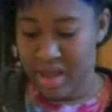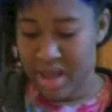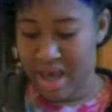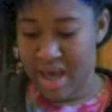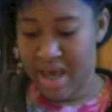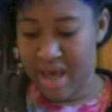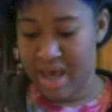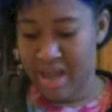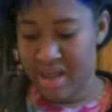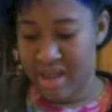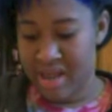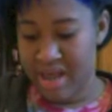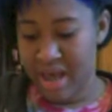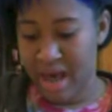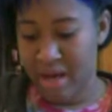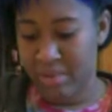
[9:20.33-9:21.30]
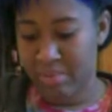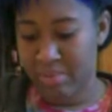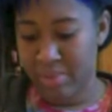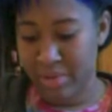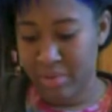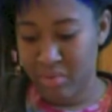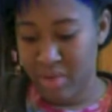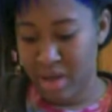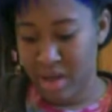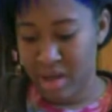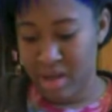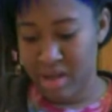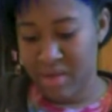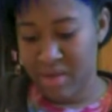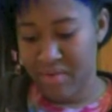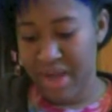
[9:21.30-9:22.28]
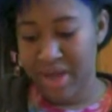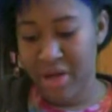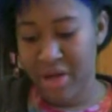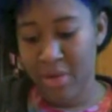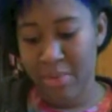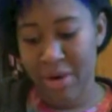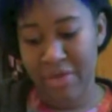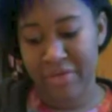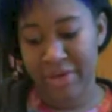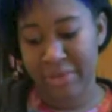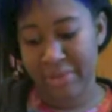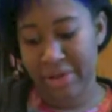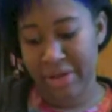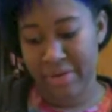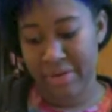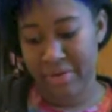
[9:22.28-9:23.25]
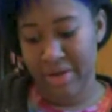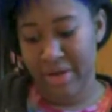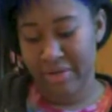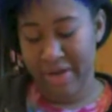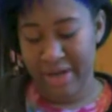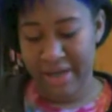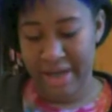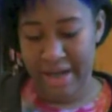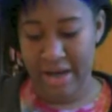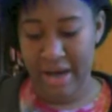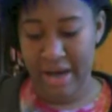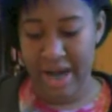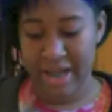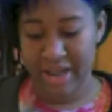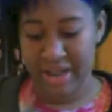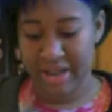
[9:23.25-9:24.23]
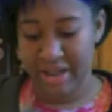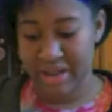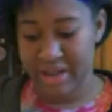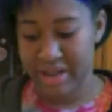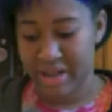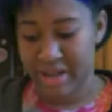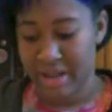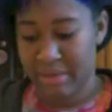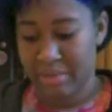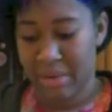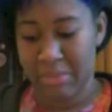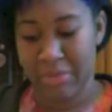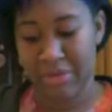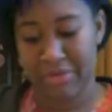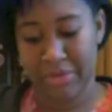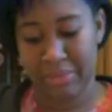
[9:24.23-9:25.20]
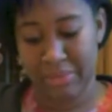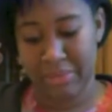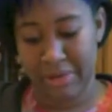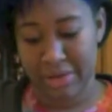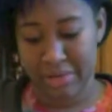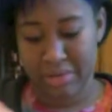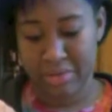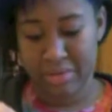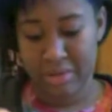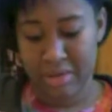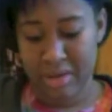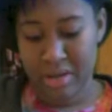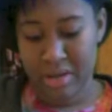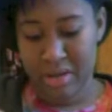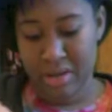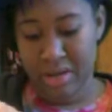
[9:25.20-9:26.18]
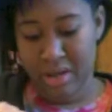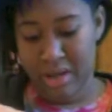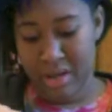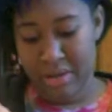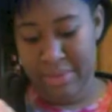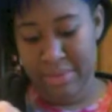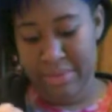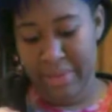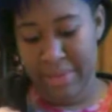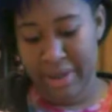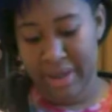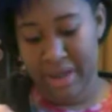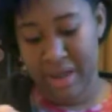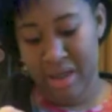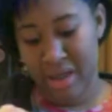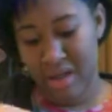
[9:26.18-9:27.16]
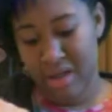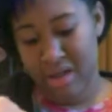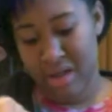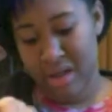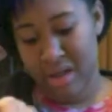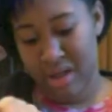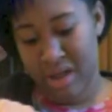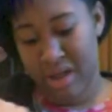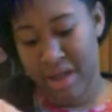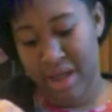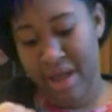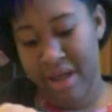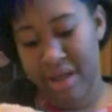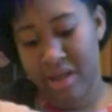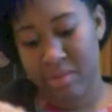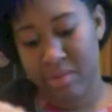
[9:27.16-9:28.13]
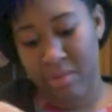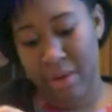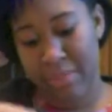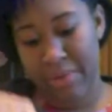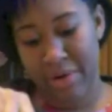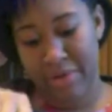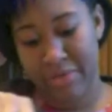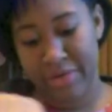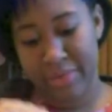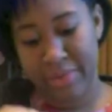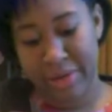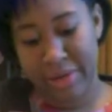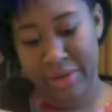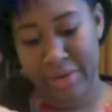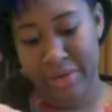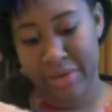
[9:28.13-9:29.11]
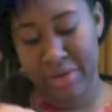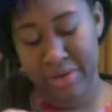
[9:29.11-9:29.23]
And see how blue that is? If that's your perfect blue, like right now, I think this is like my perfect blue. And mix it all. Yeah, that's my perfect blue.